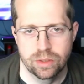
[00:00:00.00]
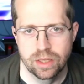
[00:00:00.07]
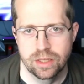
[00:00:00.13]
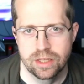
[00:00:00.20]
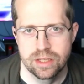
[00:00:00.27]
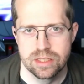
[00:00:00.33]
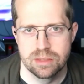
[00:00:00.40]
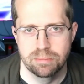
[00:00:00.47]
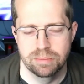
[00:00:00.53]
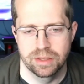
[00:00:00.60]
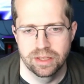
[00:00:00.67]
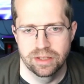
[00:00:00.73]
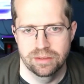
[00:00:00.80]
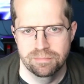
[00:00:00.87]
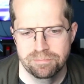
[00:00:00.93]
this,
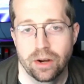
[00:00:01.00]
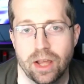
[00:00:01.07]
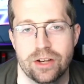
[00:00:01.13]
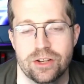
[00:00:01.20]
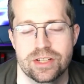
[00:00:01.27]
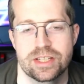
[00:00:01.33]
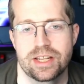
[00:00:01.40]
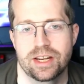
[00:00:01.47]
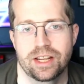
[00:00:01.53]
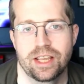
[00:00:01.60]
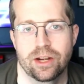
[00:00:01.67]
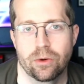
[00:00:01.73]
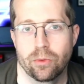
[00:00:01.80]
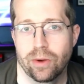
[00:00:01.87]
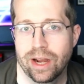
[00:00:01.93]
but I just didn't
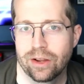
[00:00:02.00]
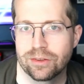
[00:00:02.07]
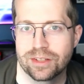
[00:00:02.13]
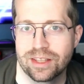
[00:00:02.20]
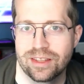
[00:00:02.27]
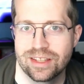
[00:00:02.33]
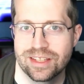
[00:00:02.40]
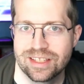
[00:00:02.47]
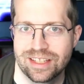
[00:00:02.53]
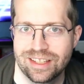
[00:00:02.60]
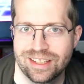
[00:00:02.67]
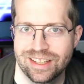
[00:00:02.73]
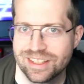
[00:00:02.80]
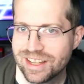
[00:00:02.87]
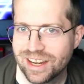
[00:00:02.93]
get around to this
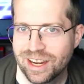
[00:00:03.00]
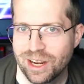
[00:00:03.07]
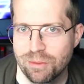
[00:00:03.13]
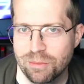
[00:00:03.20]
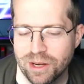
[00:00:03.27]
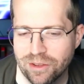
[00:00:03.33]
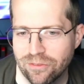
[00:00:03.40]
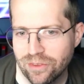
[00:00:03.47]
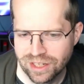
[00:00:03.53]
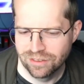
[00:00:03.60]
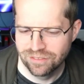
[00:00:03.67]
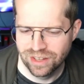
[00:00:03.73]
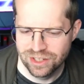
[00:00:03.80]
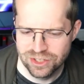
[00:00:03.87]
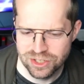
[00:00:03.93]
in time, and I feel
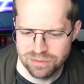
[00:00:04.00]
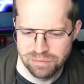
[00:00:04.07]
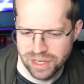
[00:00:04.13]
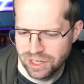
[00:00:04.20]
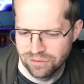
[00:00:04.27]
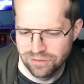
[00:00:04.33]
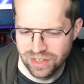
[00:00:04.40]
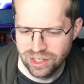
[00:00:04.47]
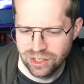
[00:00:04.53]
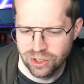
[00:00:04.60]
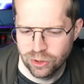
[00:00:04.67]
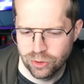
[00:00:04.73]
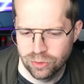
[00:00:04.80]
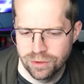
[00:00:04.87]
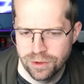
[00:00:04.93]
if I just made a
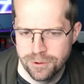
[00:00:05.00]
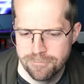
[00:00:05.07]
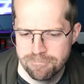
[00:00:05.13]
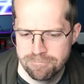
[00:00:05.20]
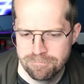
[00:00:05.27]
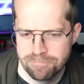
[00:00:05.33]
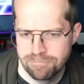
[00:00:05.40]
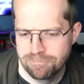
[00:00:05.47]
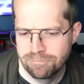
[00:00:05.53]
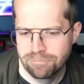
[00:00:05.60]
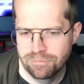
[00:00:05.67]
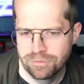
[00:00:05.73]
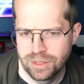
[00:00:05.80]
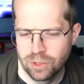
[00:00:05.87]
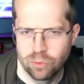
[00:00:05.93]
video,
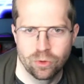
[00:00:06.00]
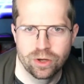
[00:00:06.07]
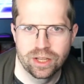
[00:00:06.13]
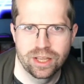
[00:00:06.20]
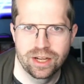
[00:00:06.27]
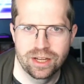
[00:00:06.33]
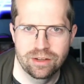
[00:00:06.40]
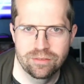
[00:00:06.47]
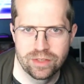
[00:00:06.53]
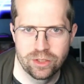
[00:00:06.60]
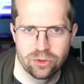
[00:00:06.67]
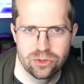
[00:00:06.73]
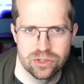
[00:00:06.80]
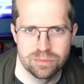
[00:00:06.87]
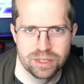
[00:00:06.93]
it wouldn't get any
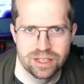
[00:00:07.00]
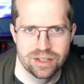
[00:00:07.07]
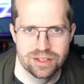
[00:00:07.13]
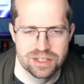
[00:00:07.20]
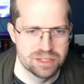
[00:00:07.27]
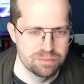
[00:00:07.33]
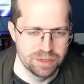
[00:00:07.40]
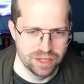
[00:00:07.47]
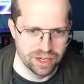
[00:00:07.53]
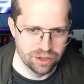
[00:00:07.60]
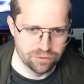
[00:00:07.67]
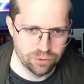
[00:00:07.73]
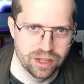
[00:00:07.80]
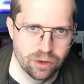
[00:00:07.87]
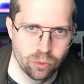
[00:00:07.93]
views because it's been out
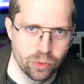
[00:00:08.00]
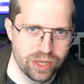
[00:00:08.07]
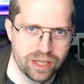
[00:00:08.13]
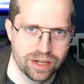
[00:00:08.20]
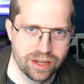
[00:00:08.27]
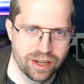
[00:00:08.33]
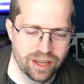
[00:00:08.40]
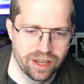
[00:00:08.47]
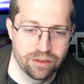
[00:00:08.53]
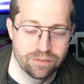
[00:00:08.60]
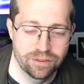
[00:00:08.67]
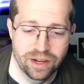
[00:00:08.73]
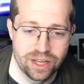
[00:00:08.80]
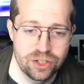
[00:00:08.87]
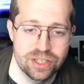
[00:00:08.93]
for a week and a half,
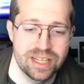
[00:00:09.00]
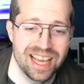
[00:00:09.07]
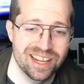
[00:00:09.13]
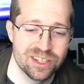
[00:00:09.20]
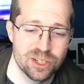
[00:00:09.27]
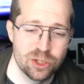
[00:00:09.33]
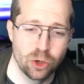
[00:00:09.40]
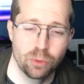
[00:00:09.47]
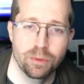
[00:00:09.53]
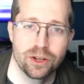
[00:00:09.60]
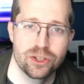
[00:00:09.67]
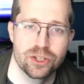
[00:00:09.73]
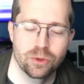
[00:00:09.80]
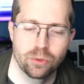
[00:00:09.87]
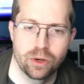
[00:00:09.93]
and I just had so
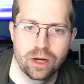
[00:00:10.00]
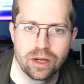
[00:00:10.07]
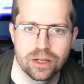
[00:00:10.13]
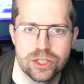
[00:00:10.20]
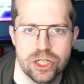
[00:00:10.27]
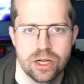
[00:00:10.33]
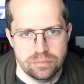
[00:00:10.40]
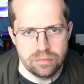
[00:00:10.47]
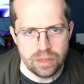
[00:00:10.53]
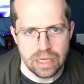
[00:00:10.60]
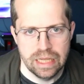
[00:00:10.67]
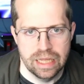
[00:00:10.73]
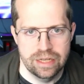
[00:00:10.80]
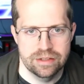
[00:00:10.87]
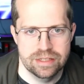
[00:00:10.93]
much to watch.
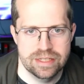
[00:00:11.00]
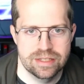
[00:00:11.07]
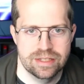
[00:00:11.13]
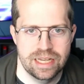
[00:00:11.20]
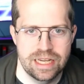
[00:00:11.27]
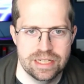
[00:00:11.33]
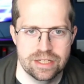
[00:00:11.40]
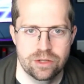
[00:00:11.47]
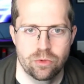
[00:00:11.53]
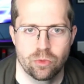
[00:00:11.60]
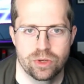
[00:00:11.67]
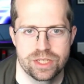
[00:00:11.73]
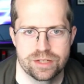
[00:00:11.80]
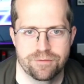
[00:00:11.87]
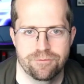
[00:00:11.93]
And the season
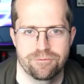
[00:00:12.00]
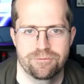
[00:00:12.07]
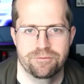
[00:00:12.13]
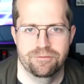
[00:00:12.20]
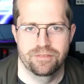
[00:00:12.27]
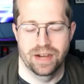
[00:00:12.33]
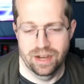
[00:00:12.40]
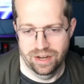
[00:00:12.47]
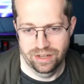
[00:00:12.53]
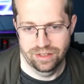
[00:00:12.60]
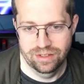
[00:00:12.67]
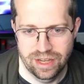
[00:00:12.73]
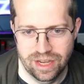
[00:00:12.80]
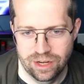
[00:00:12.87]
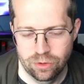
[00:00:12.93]
was
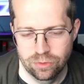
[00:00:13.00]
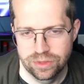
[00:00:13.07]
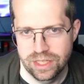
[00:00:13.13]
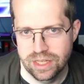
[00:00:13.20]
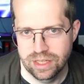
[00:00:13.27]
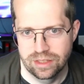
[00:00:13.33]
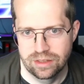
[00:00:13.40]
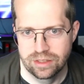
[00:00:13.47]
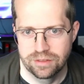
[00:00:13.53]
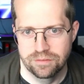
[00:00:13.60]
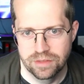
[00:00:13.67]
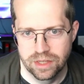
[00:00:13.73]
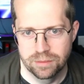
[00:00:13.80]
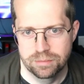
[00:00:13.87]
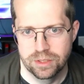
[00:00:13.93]
fine. I don't think it
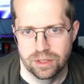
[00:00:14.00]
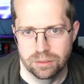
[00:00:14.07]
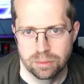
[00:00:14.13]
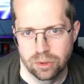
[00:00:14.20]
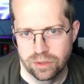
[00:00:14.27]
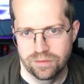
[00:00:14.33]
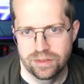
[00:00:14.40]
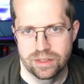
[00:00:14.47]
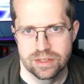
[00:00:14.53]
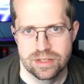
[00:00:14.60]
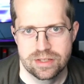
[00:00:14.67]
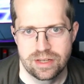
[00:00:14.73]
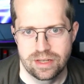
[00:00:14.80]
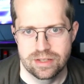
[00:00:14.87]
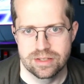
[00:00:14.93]
lived up to the previous
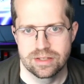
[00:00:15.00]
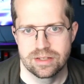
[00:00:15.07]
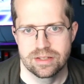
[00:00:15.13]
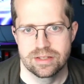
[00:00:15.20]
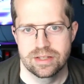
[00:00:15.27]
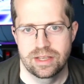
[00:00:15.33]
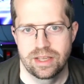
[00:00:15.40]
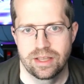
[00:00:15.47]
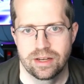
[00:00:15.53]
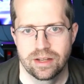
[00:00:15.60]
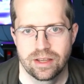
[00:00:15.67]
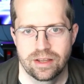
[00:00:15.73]
seasons, and